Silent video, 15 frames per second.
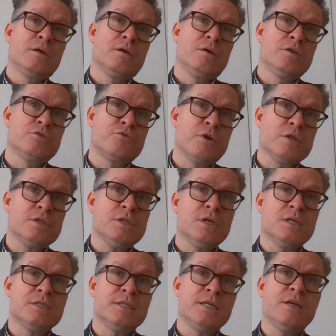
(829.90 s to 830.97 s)
constructed
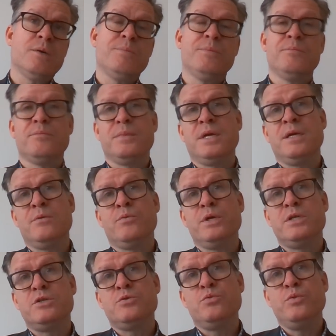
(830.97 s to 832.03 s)
a setup in
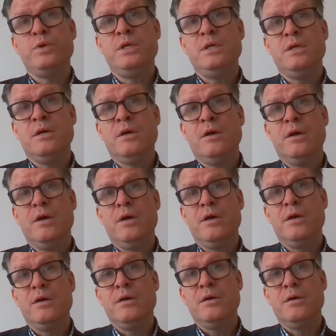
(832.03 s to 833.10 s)
which we
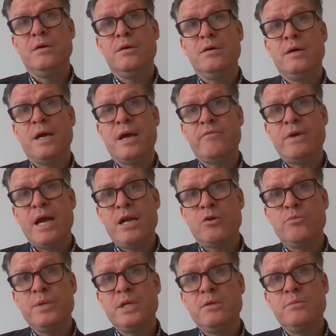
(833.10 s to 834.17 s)
have an
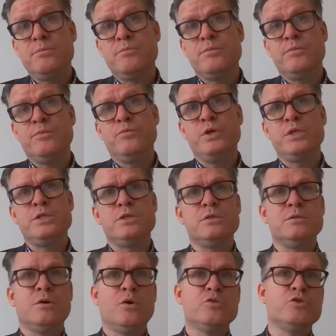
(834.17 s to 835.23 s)
algorithm which
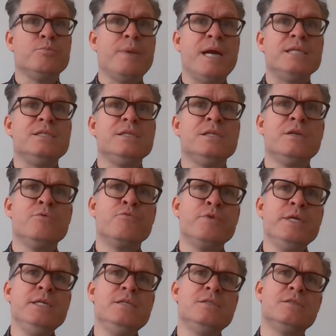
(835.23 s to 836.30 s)
automatically
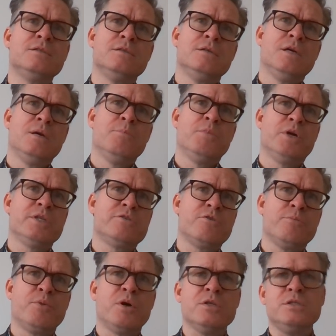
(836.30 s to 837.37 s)
reads
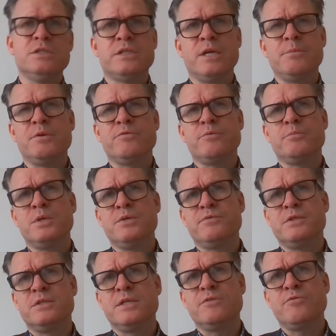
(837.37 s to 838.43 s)
monetary policy statements from
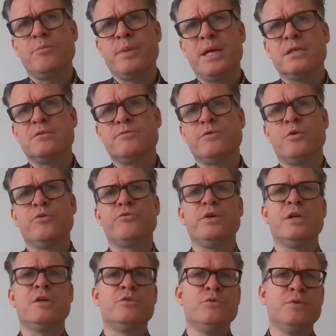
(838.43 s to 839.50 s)
different central banks, of course,
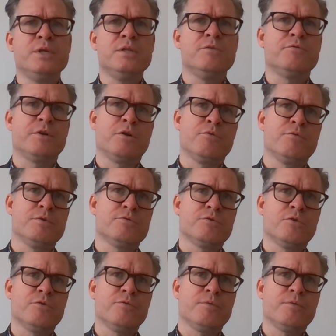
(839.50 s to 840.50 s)
including the Federal Reserve.